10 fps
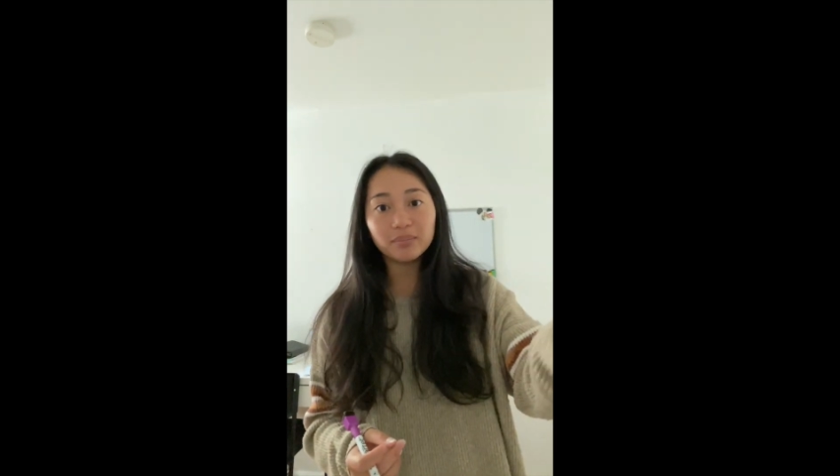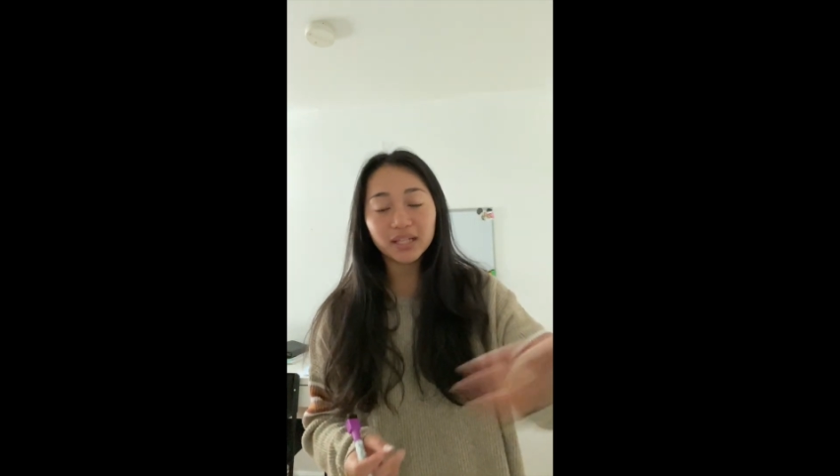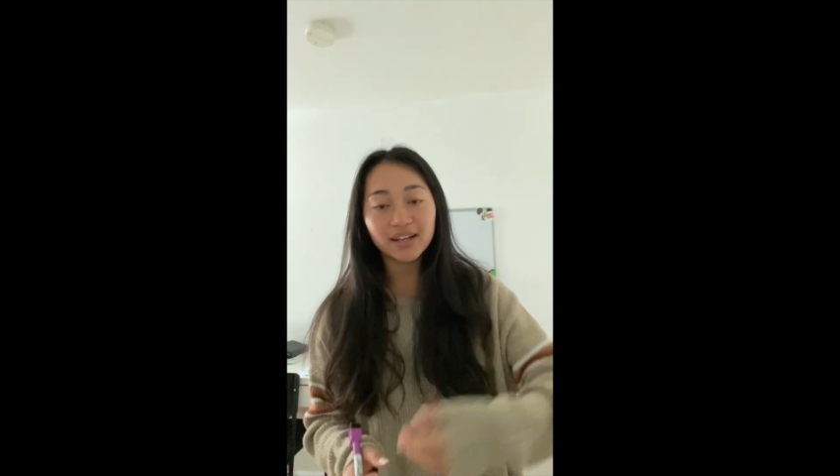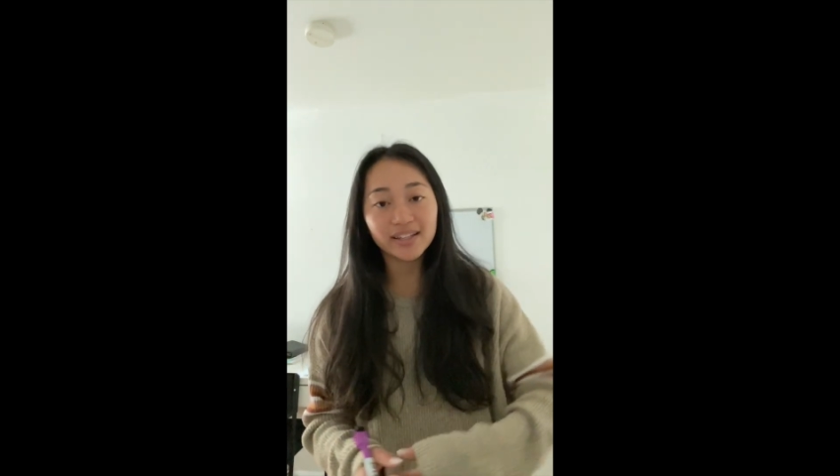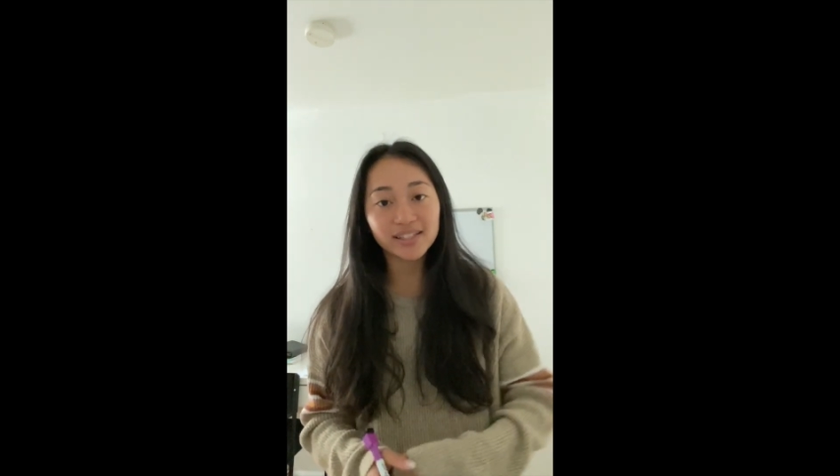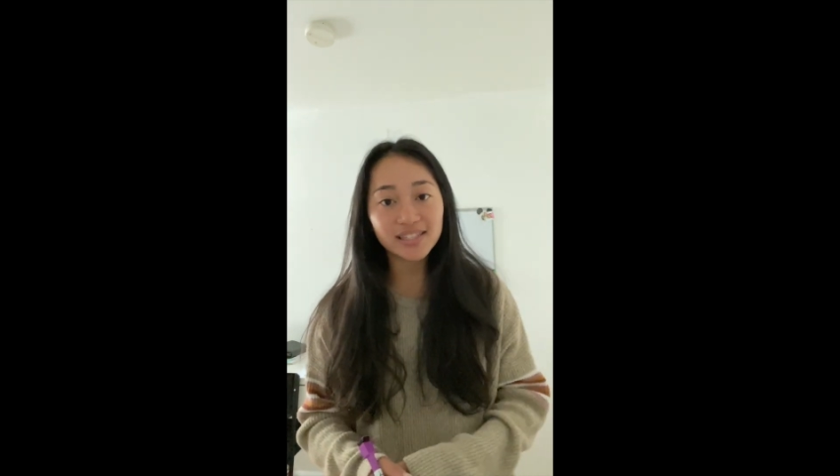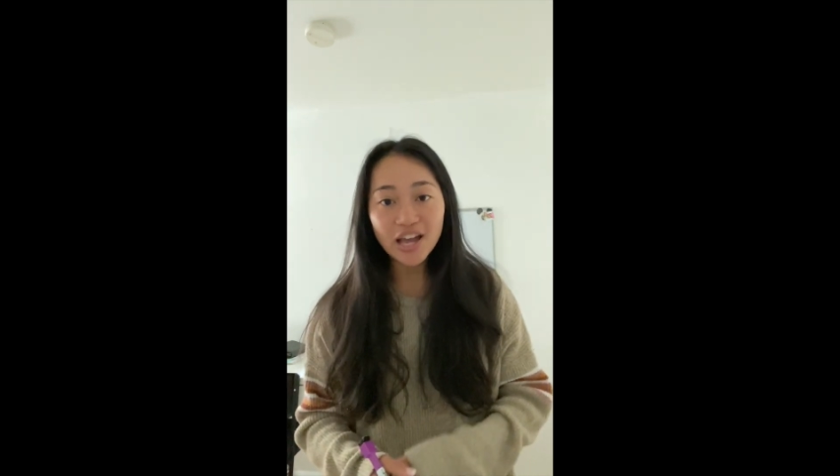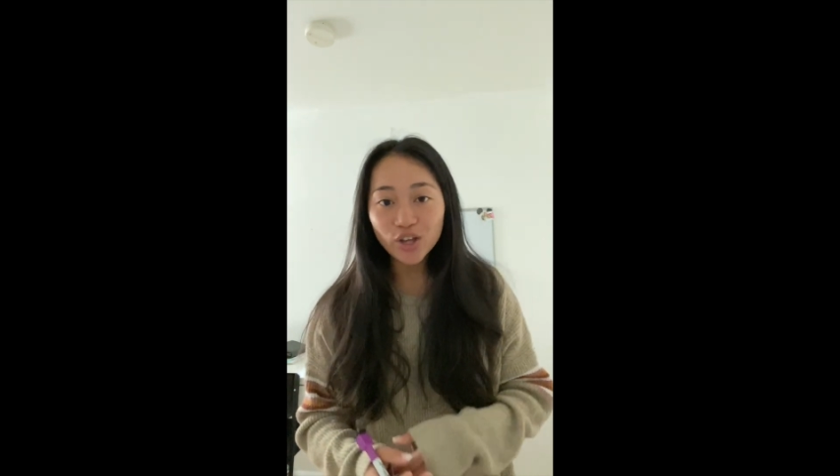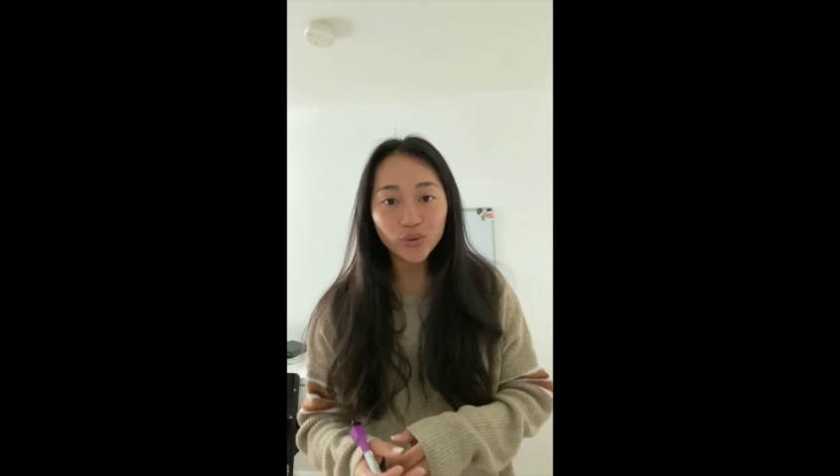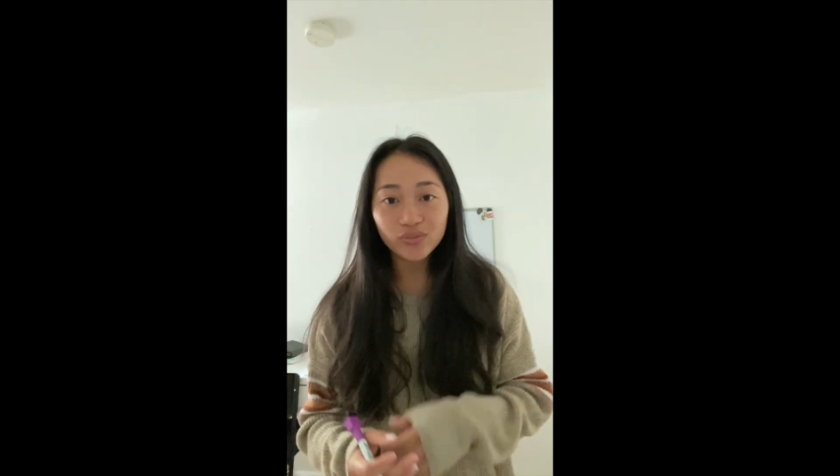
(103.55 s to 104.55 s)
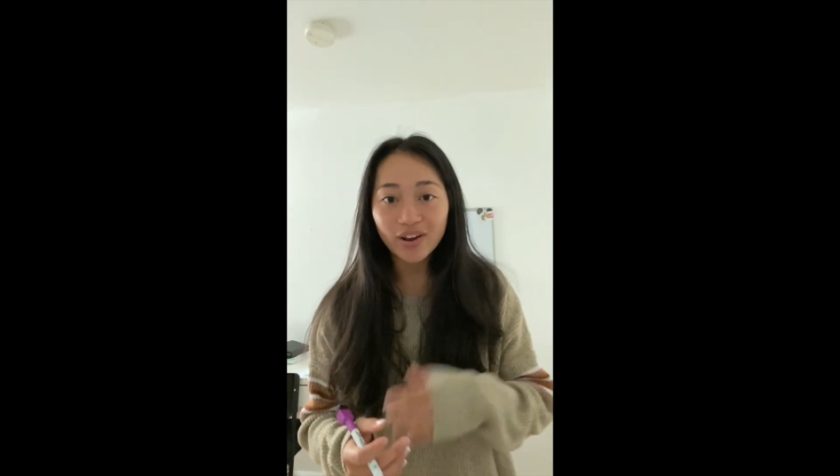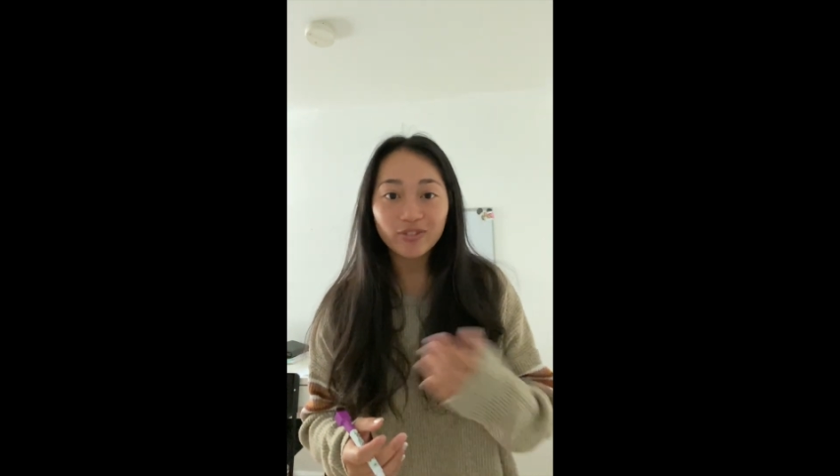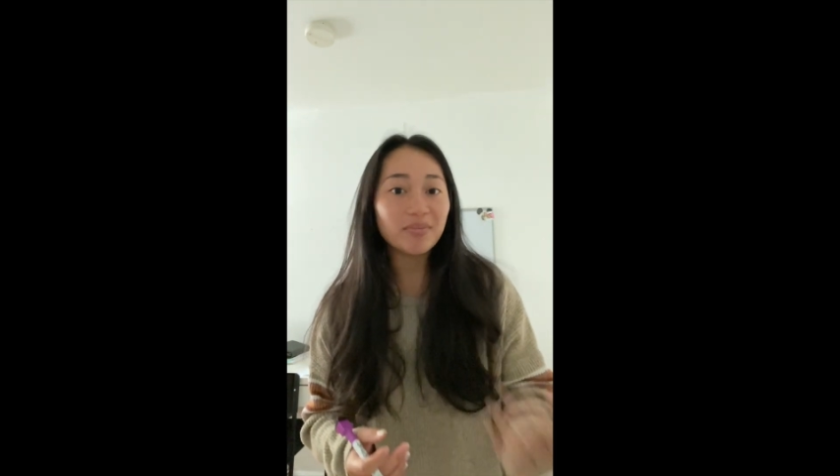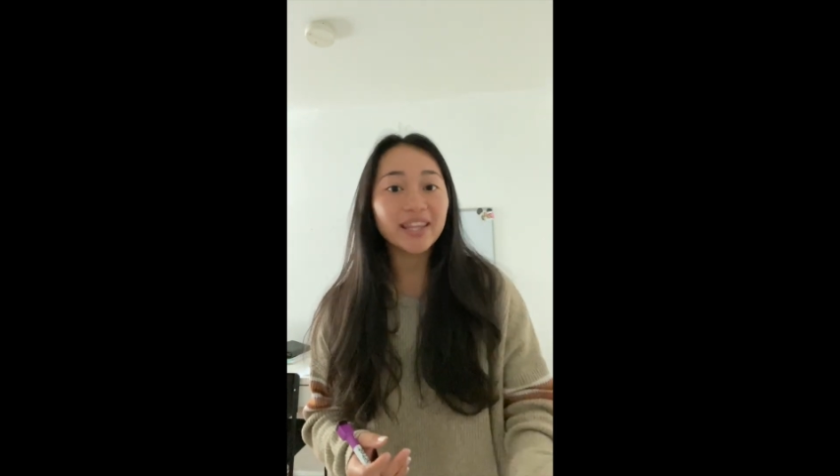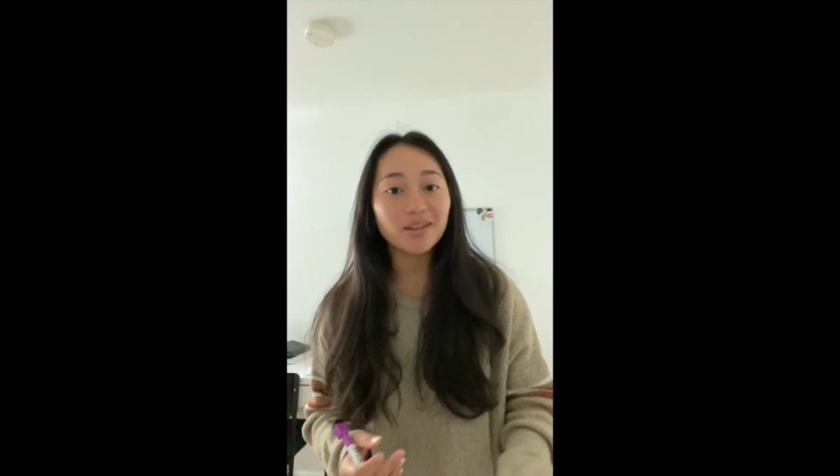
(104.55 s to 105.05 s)
Because you've never
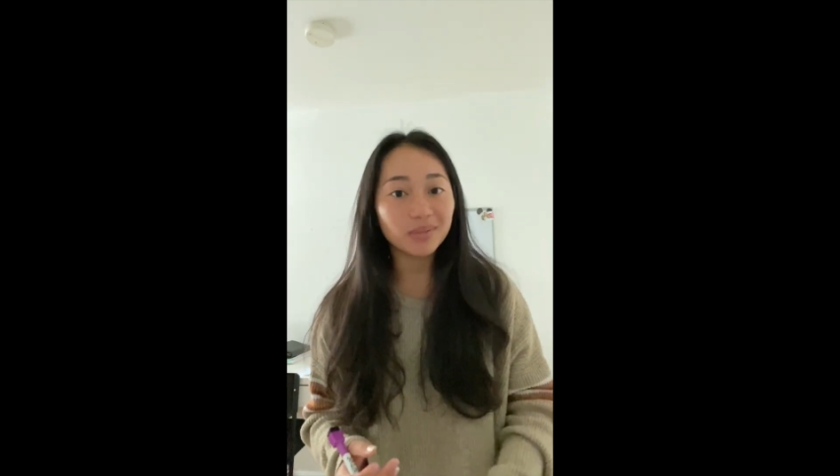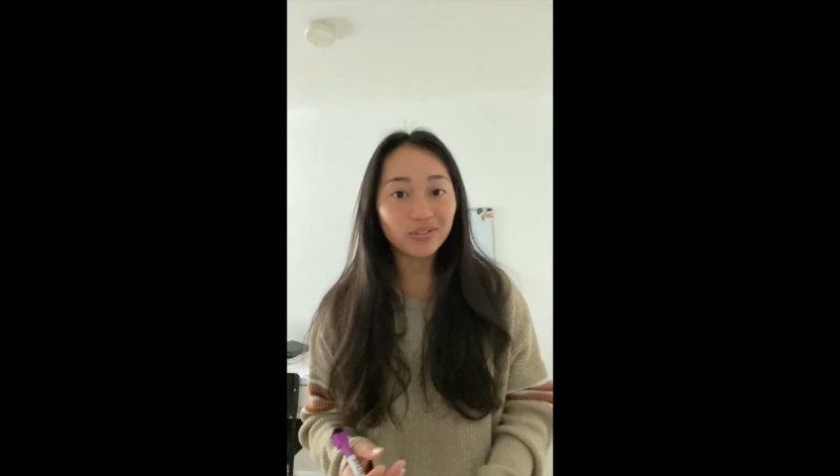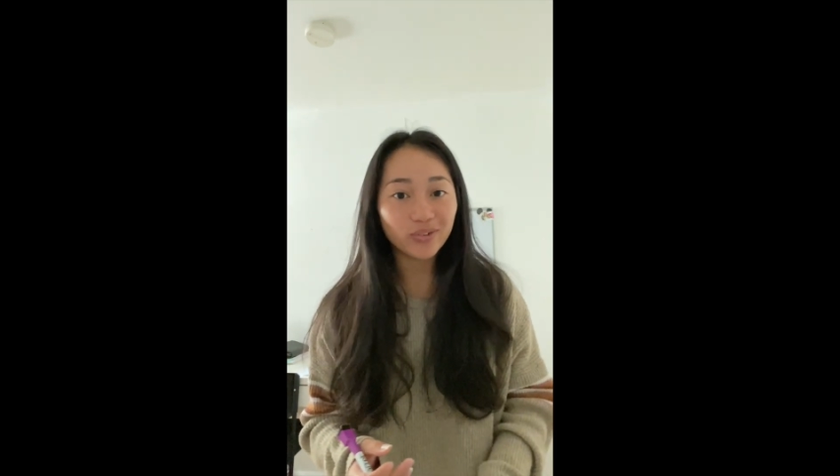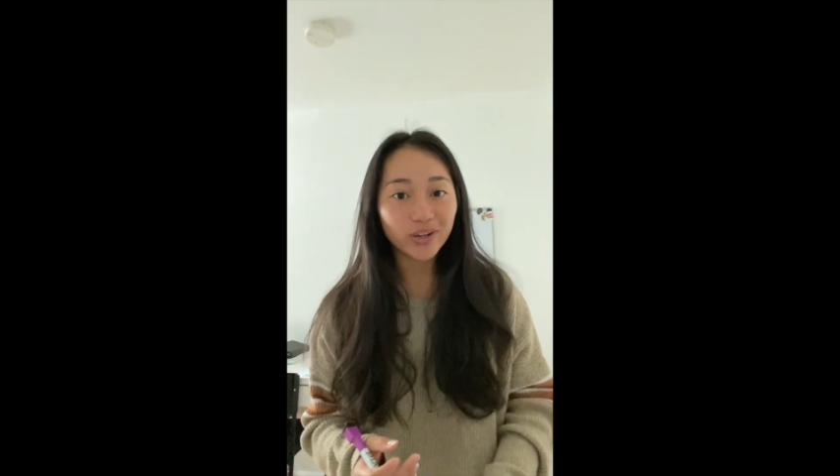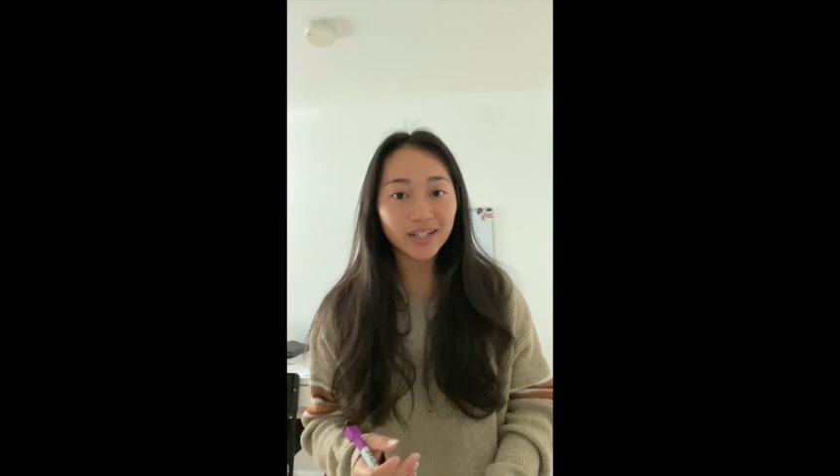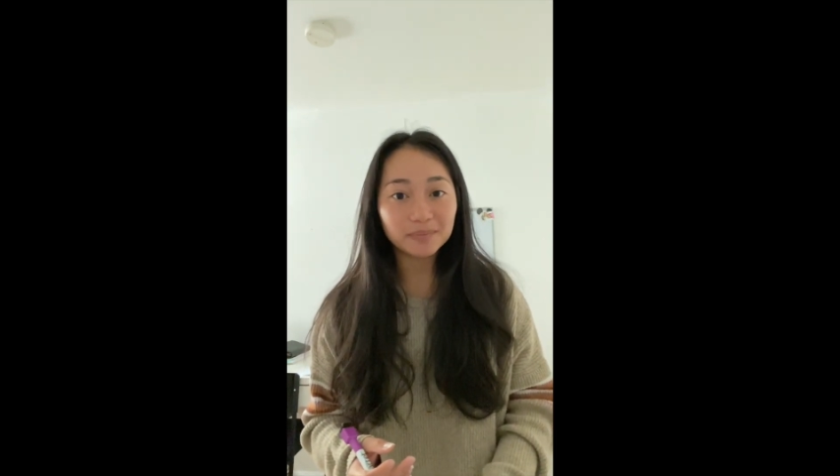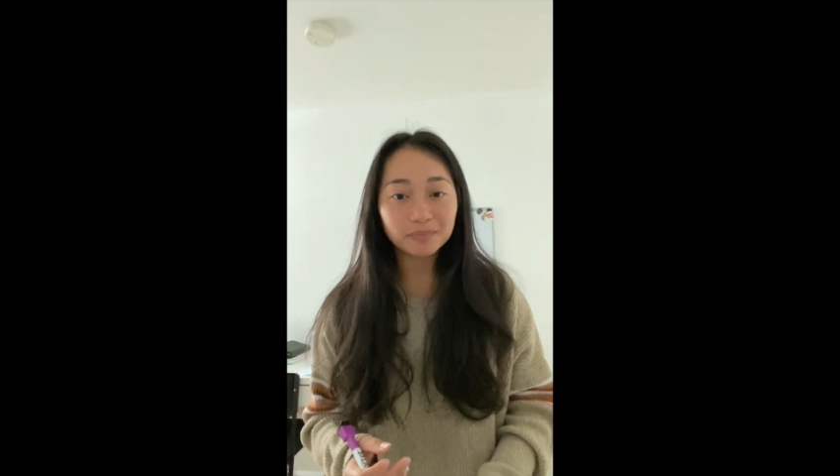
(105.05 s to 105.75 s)
met them before.